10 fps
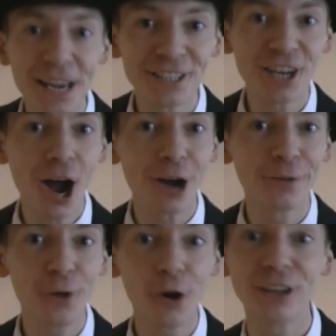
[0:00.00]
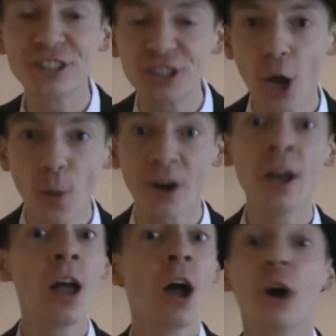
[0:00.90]
beats card four, and so on,
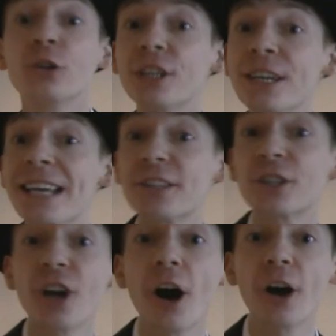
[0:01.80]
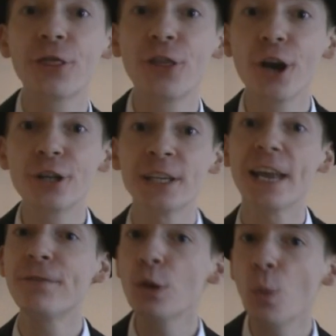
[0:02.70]
until you get to card 30.
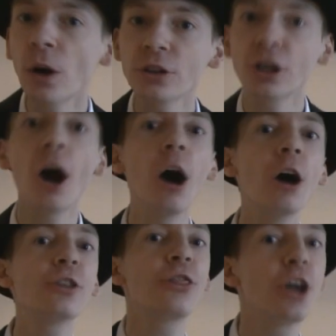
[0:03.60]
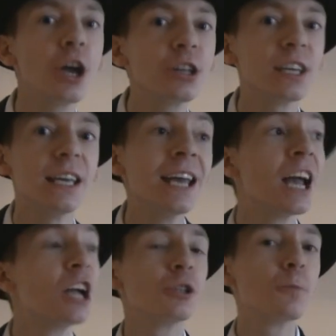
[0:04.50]
If you want card 30
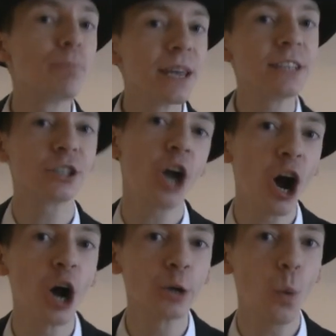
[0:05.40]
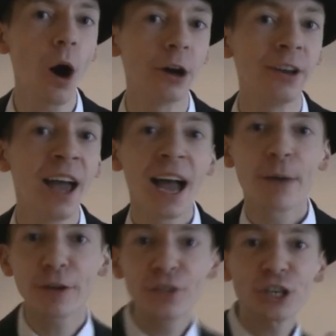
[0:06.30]
to beat card one,
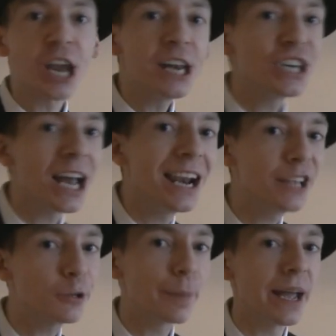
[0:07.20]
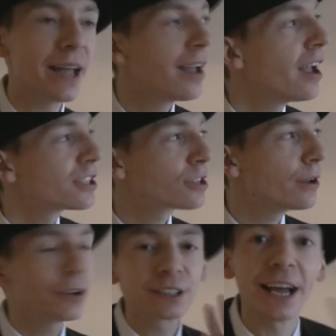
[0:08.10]
I'm going to change it a little bit so
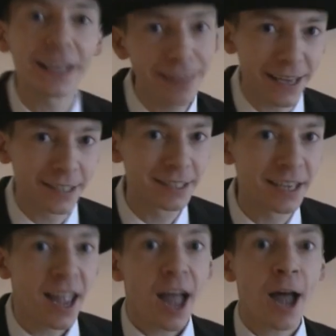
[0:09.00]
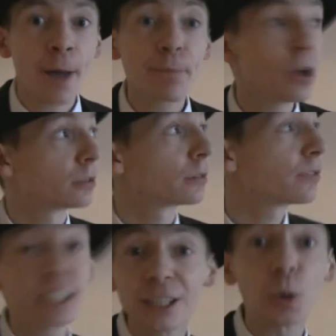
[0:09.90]
it looks like this. But
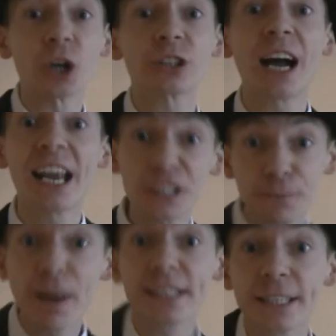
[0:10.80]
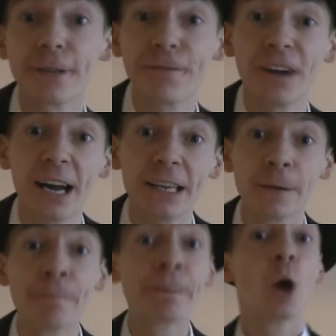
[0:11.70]
this is what I expected to find.
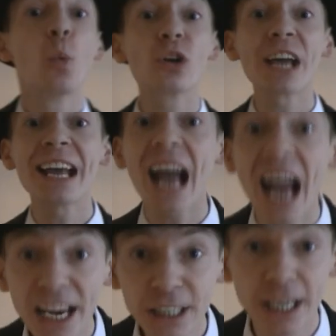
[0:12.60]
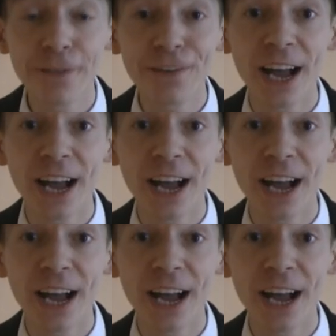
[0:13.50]
What I actually